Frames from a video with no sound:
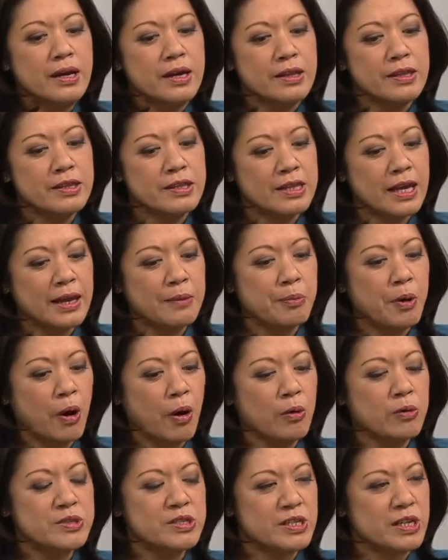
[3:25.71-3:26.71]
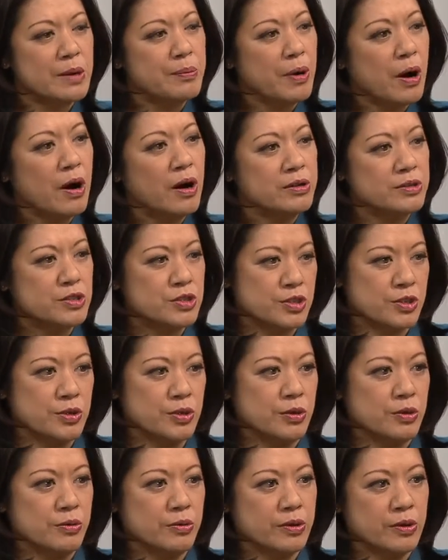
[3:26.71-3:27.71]
They posted up
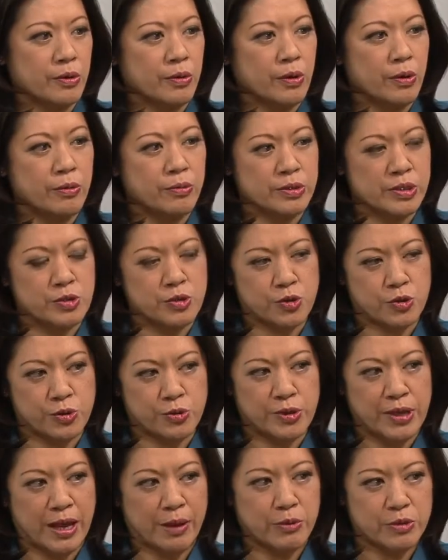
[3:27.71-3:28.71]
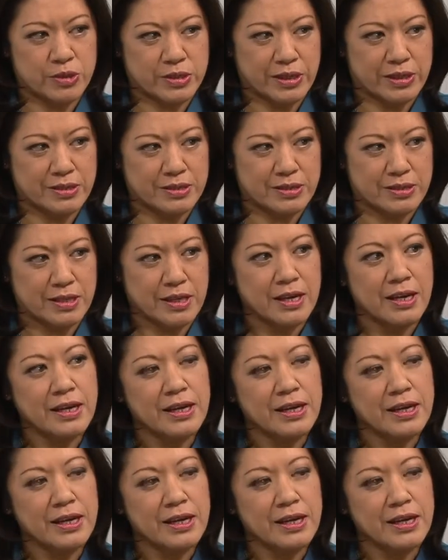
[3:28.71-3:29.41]
onto their own internal Yammer sites